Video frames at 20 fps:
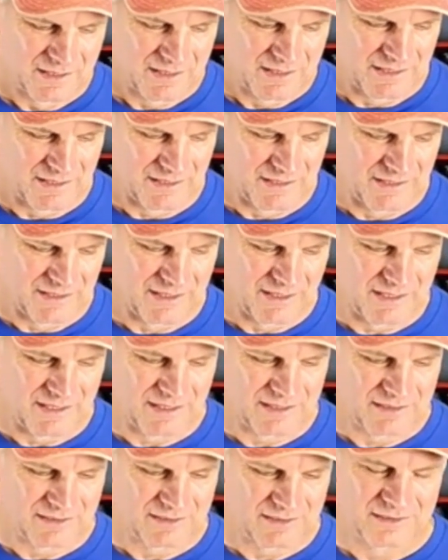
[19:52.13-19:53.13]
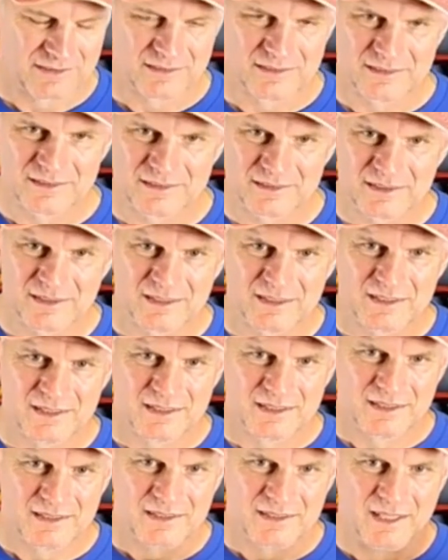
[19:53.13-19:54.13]
And the
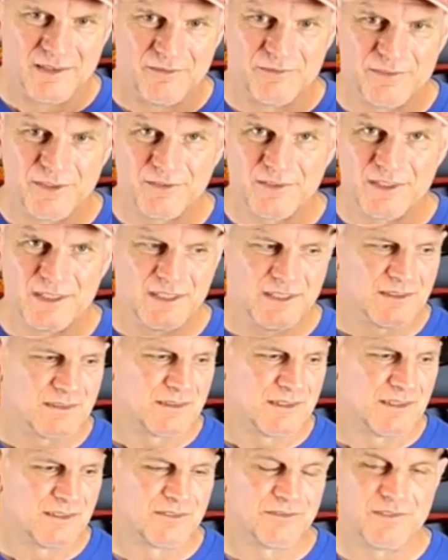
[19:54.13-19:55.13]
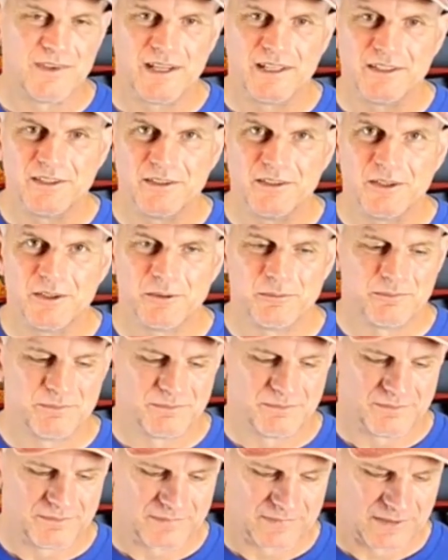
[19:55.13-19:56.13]
M50 needs to find a new home.
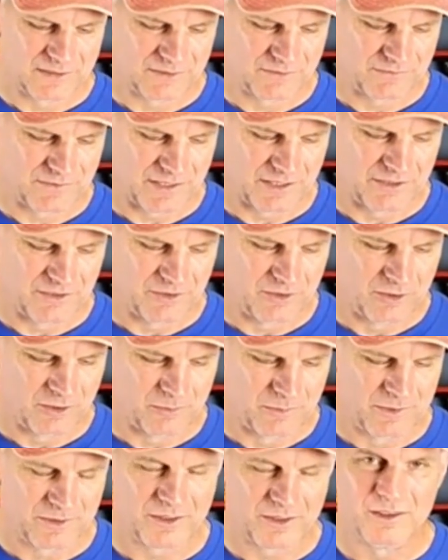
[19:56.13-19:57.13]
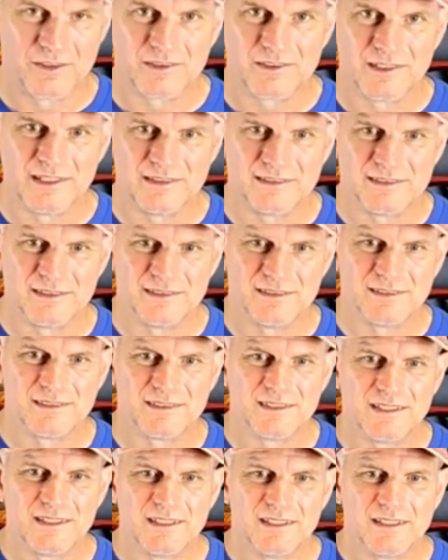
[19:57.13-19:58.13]
Needs to find a new home with all its lenses
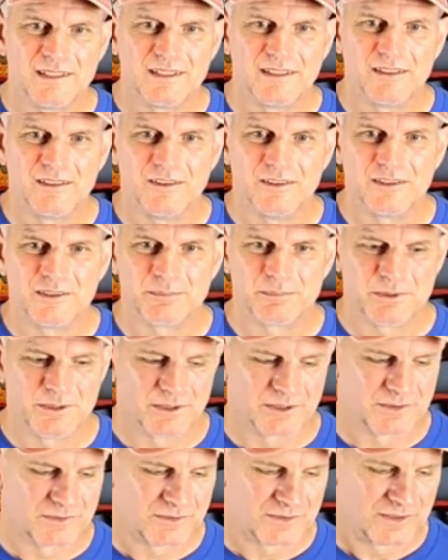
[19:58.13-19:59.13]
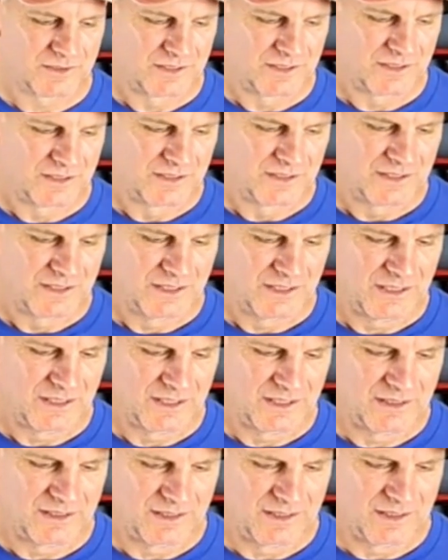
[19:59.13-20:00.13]
and all its perks.
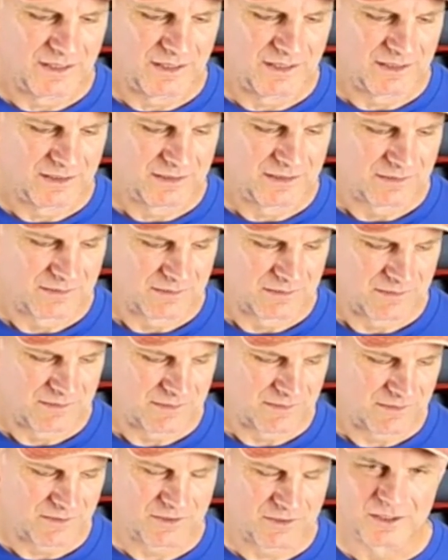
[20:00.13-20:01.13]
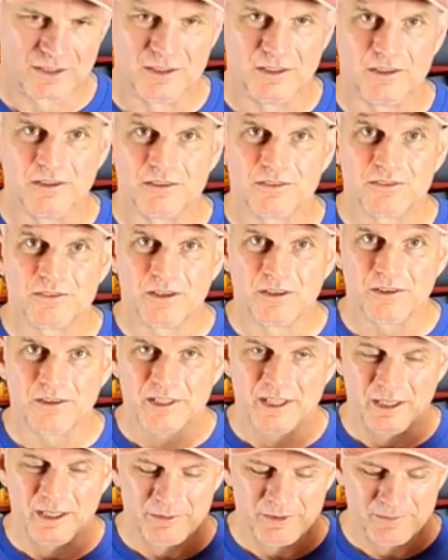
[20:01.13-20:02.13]
and it's a good little starter
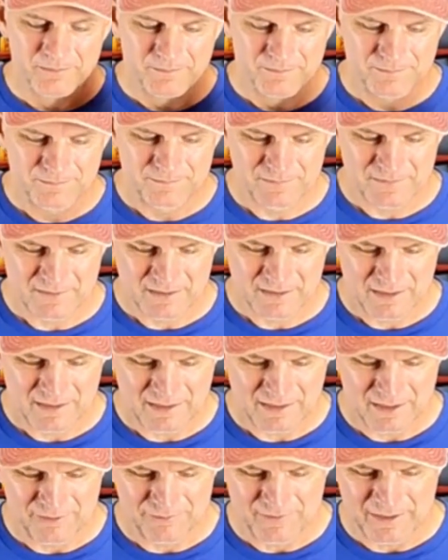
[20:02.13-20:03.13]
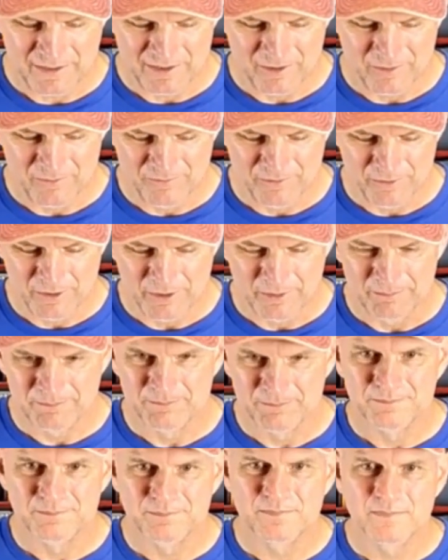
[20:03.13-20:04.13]
camera. Got to find a home for
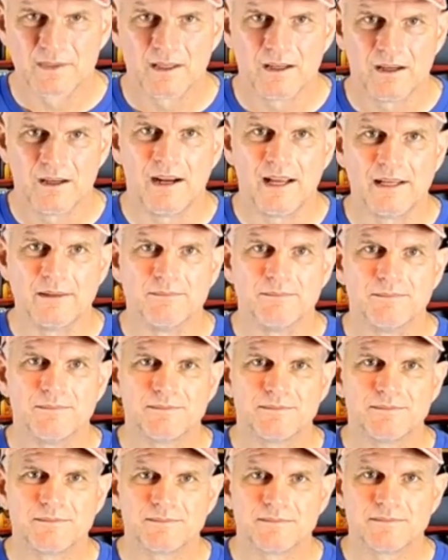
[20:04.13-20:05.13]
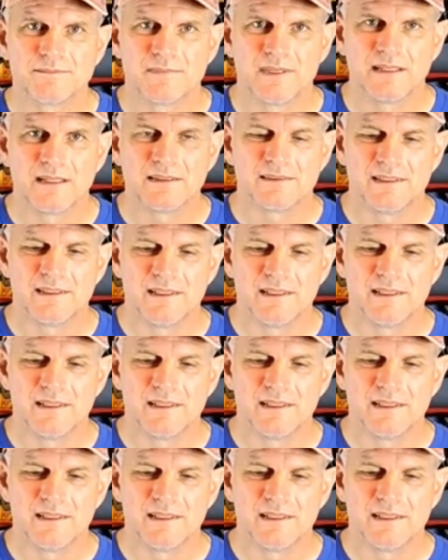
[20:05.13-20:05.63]
it. All right, that's